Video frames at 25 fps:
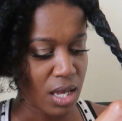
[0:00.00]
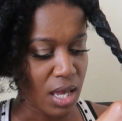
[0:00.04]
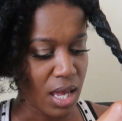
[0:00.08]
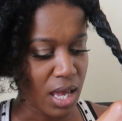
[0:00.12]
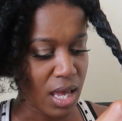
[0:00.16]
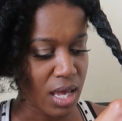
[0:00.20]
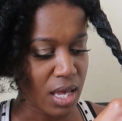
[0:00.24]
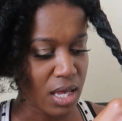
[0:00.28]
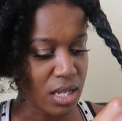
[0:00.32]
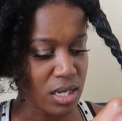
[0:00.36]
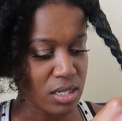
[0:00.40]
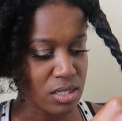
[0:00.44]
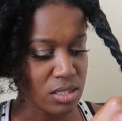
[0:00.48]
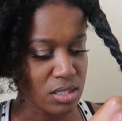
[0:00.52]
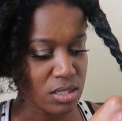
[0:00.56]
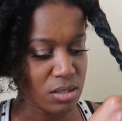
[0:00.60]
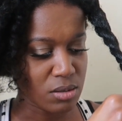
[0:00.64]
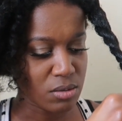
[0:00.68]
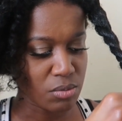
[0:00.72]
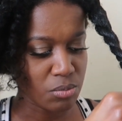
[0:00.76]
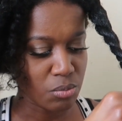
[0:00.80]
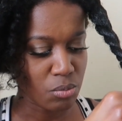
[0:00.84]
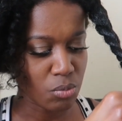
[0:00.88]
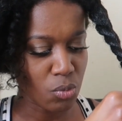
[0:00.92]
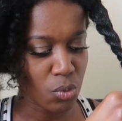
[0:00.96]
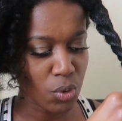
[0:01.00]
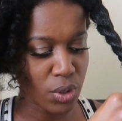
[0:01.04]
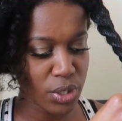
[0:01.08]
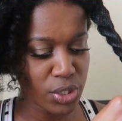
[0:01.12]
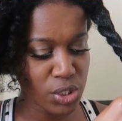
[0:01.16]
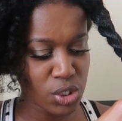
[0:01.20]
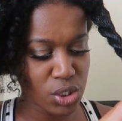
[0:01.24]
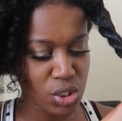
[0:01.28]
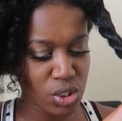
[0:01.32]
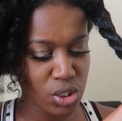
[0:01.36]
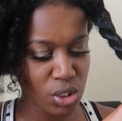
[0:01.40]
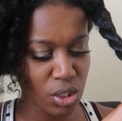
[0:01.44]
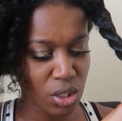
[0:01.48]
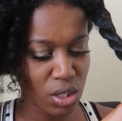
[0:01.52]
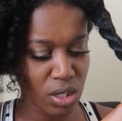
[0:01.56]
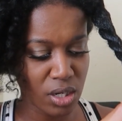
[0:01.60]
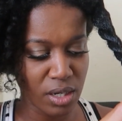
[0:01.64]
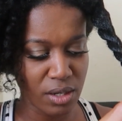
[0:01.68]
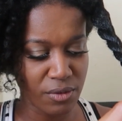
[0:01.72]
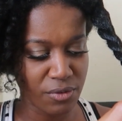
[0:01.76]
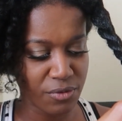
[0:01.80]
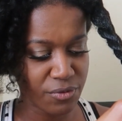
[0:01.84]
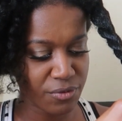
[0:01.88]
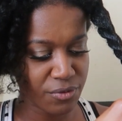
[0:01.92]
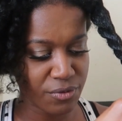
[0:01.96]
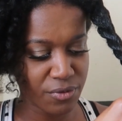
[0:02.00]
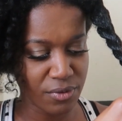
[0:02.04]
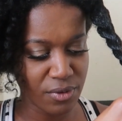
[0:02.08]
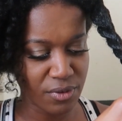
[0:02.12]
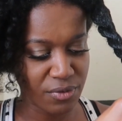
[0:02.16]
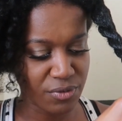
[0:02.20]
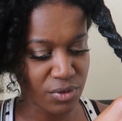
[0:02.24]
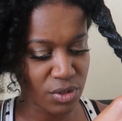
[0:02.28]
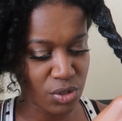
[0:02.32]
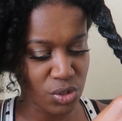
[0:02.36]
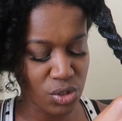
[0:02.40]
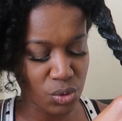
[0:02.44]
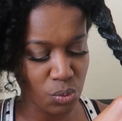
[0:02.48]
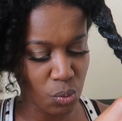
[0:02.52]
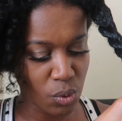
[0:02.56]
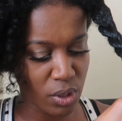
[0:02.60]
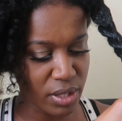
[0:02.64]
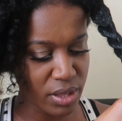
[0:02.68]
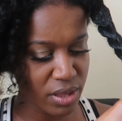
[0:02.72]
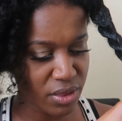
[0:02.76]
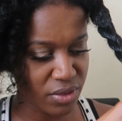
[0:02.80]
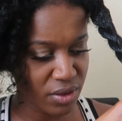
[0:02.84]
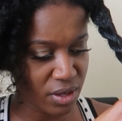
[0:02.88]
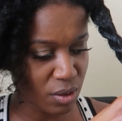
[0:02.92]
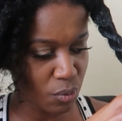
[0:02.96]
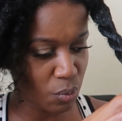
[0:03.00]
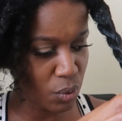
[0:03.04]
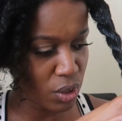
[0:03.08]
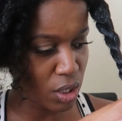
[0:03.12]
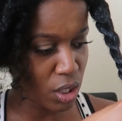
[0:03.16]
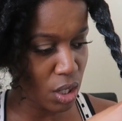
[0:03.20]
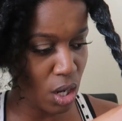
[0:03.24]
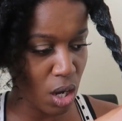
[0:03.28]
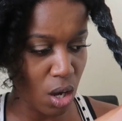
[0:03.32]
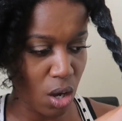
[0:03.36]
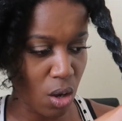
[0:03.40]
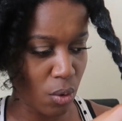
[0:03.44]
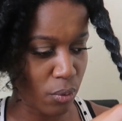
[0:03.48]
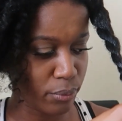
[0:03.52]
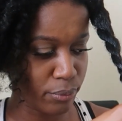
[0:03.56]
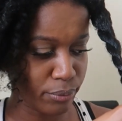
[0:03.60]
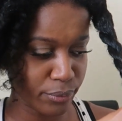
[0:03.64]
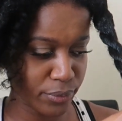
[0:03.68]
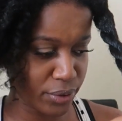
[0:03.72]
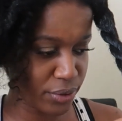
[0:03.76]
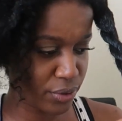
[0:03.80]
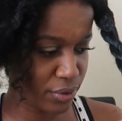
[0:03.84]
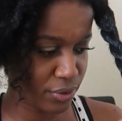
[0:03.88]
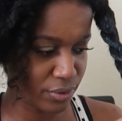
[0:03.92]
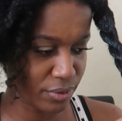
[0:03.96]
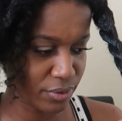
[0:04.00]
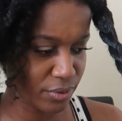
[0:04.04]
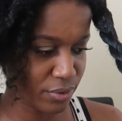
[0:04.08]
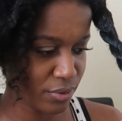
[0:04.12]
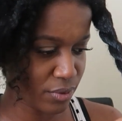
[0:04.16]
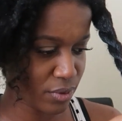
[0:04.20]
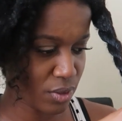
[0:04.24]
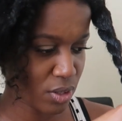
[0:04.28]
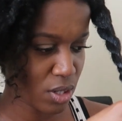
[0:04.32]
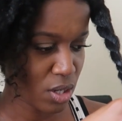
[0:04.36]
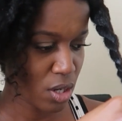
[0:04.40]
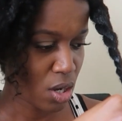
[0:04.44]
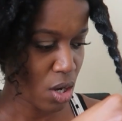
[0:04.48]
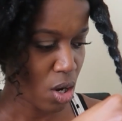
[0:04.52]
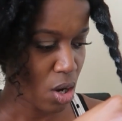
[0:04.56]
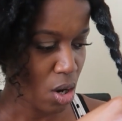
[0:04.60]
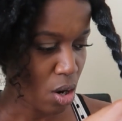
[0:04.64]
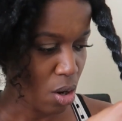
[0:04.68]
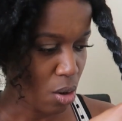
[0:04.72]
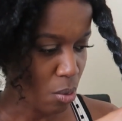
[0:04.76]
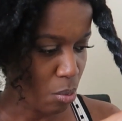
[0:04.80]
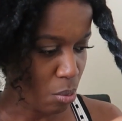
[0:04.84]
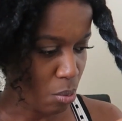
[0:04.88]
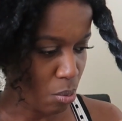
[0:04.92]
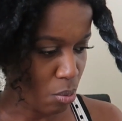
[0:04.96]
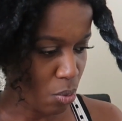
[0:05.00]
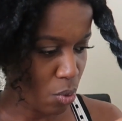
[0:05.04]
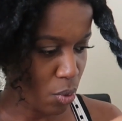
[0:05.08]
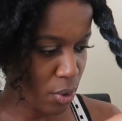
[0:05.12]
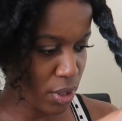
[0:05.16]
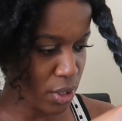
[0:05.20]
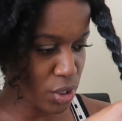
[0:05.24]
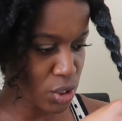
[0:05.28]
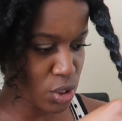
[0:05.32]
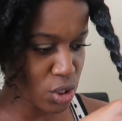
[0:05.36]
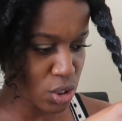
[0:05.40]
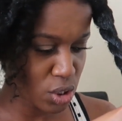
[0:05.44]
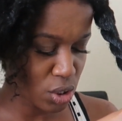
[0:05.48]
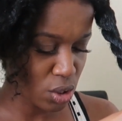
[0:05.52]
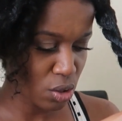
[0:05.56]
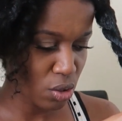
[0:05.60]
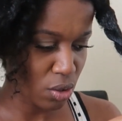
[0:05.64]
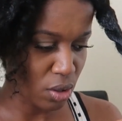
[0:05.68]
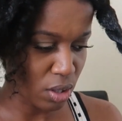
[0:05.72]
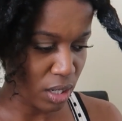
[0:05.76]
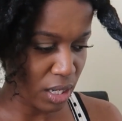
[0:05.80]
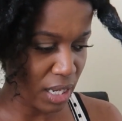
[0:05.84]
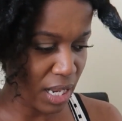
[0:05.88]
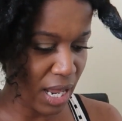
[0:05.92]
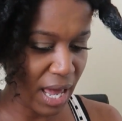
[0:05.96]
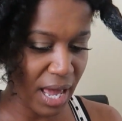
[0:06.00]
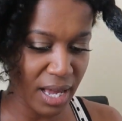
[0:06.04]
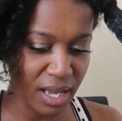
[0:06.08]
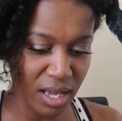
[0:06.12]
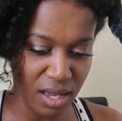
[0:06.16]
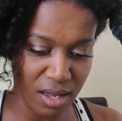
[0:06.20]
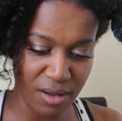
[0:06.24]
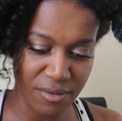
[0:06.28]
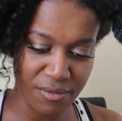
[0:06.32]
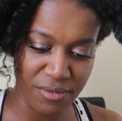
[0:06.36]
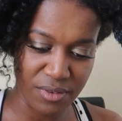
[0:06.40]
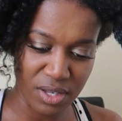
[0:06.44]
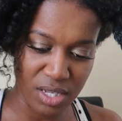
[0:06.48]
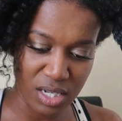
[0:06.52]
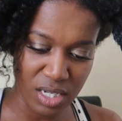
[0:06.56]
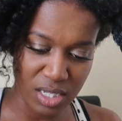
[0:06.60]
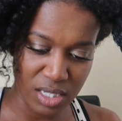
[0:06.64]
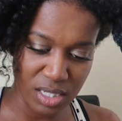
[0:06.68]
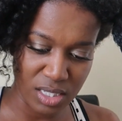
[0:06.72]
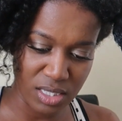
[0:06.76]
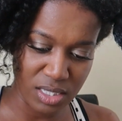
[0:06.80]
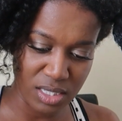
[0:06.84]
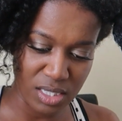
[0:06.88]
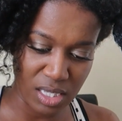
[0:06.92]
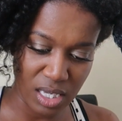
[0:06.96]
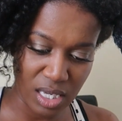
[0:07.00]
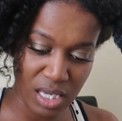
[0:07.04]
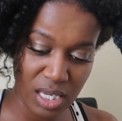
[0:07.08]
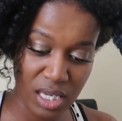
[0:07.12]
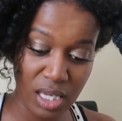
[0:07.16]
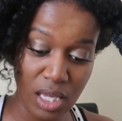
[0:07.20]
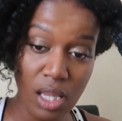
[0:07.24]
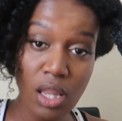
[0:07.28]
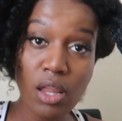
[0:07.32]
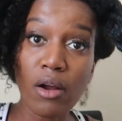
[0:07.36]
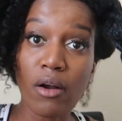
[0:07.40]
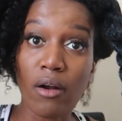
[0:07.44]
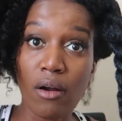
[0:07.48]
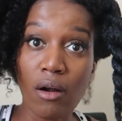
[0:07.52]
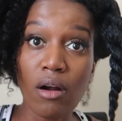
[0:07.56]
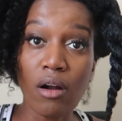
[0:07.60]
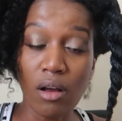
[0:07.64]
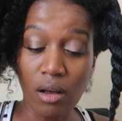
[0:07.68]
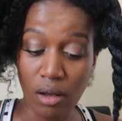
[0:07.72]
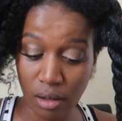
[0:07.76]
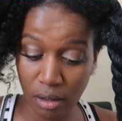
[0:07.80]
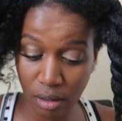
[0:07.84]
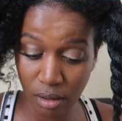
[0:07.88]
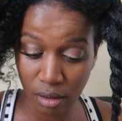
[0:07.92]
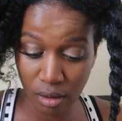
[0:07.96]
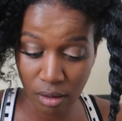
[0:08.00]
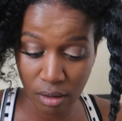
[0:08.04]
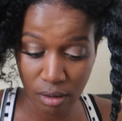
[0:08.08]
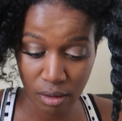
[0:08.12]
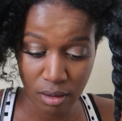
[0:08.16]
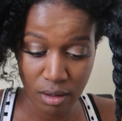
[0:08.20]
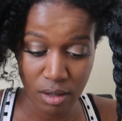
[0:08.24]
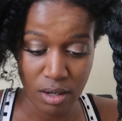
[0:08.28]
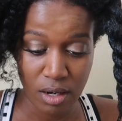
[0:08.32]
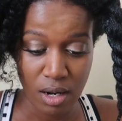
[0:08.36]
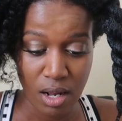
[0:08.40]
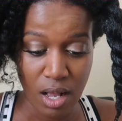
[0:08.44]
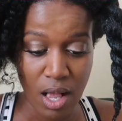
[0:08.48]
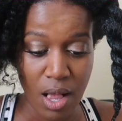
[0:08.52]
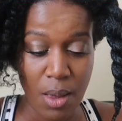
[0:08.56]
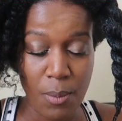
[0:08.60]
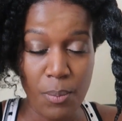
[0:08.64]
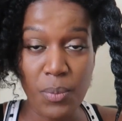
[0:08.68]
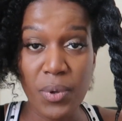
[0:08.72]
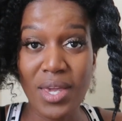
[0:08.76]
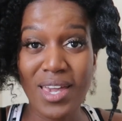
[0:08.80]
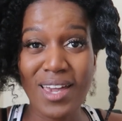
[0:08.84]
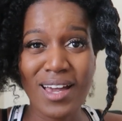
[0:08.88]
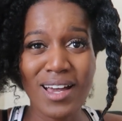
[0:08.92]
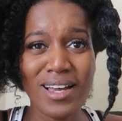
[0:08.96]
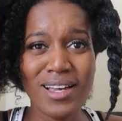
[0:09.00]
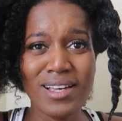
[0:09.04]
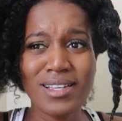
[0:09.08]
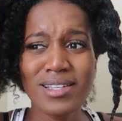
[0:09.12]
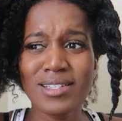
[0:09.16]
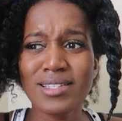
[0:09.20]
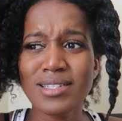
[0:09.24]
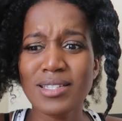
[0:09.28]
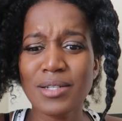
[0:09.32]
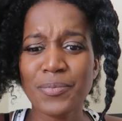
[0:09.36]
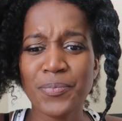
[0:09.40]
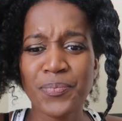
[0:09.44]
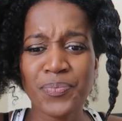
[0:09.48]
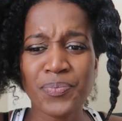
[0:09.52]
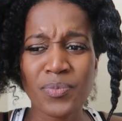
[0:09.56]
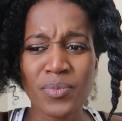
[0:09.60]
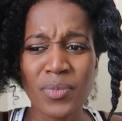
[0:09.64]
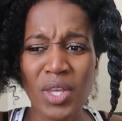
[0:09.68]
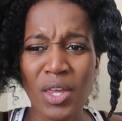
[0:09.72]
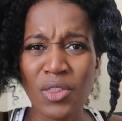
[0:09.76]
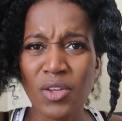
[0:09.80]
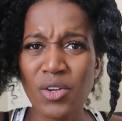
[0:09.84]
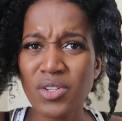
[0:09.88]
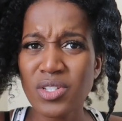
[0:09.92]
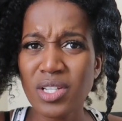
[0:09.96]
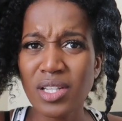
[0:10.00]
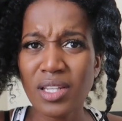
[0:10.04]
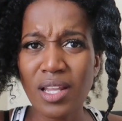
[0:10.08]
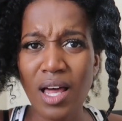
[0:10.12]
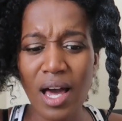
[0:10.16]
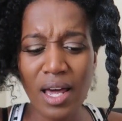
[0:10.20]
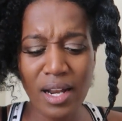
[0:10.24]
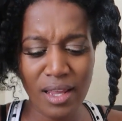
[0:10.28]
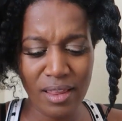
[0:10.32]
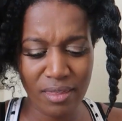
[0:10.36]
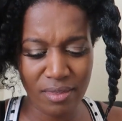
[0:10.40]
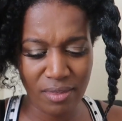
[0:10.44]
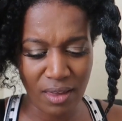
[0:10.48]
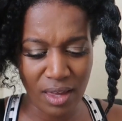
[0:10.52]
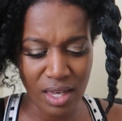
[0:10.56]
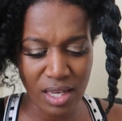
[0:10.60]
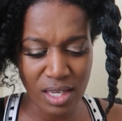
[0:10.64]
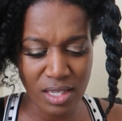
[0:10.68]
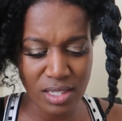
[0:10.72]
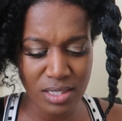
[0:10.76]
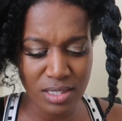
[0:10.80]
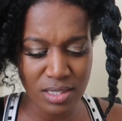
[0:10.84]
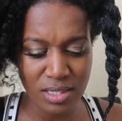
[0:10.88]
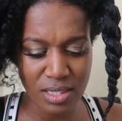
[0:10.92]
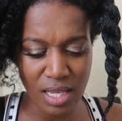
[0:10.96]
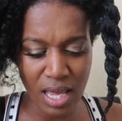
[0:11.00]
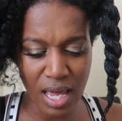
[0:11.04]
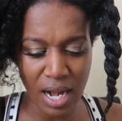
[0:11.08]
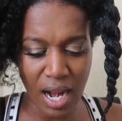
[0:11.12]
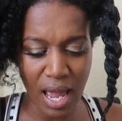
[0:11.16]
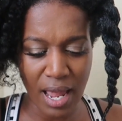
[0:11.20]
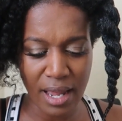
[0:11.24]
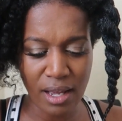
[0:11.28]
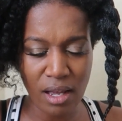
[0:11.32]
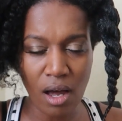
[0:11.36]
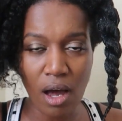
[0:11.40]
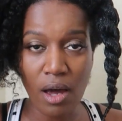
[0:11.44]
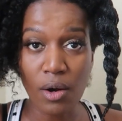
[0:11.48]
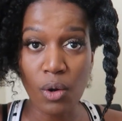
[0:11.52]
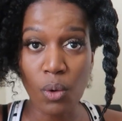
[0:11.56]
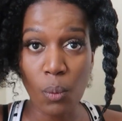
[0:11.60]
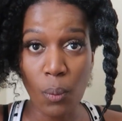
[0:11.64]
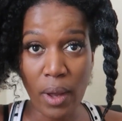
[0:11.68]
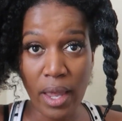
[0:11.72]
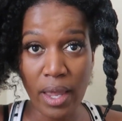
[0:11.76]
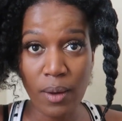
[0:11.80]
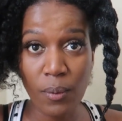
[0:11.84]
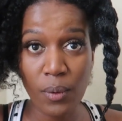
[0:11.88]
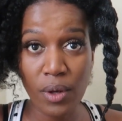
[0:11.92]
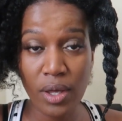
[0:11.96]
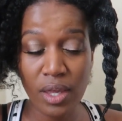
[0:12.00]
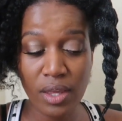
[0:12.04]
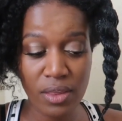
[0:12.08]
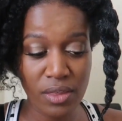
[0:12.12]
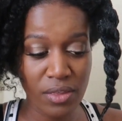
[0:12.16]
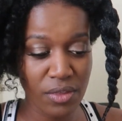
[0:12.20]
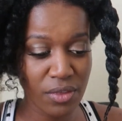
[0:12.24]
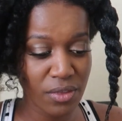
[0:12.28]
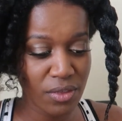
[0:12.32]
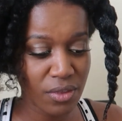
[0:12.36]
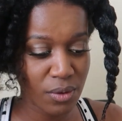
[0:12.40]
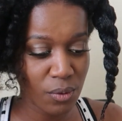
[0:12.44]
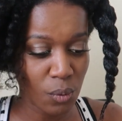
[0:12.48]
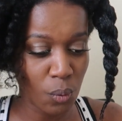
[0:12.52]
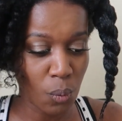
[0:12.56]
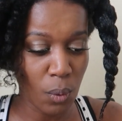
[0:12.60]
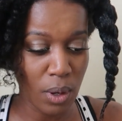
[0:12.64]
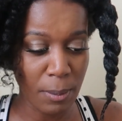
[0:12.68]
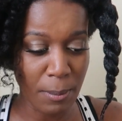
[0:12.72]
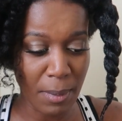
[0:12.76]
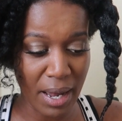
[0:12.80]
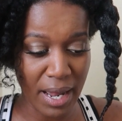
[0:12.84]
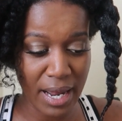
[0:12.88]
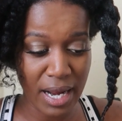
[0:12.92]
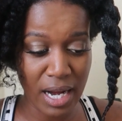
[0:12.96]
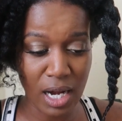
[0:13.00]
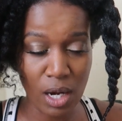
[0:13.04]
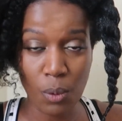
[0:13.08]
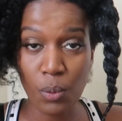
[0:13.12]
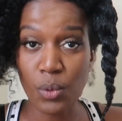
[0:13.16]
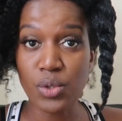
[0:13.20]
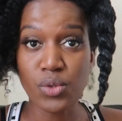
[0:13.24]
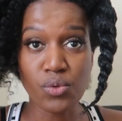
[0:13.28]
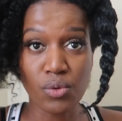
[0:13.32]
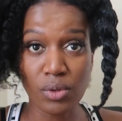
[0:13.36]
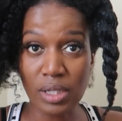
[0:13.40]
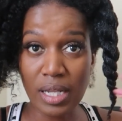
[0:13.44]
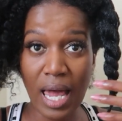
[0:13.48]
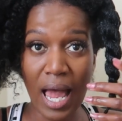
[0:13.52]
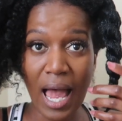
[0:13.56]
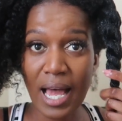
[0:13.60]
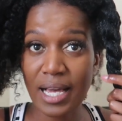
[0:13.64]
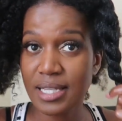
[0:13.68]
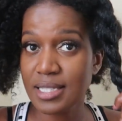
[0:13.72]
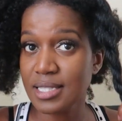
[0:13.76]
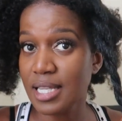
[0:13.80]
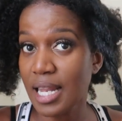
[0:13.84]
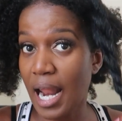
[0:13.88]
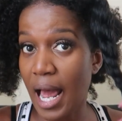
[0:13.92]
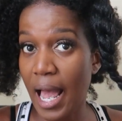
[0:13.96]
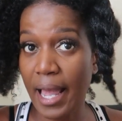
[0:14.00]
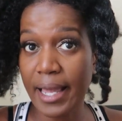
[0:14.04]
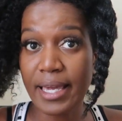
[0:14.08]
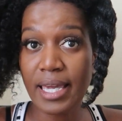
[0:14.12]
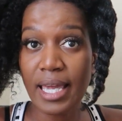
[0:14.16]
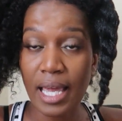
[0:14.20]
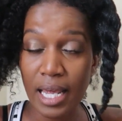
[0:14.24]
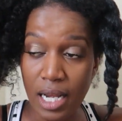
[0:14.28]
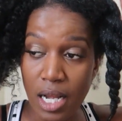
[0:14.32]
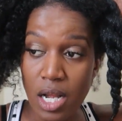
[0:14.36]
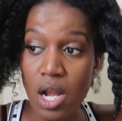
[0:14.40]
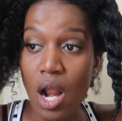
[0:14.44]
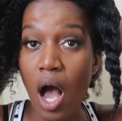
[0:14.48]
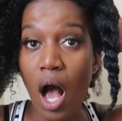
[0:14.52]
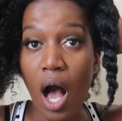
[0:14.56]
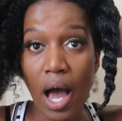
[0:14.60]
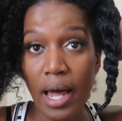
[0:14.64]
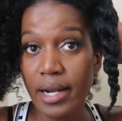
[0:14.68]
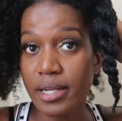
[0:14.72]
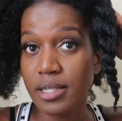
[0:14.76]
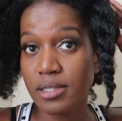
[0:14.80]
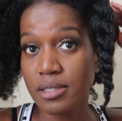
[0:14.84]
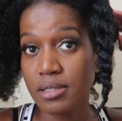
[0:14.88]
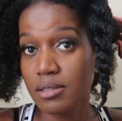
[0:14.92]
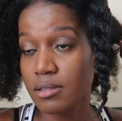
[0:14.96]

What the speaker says: And moisture, if there's one thing we know, moisture or lack of it is the killer. Because there's a lot of things that I got away with when my hair was relaxed that I cannot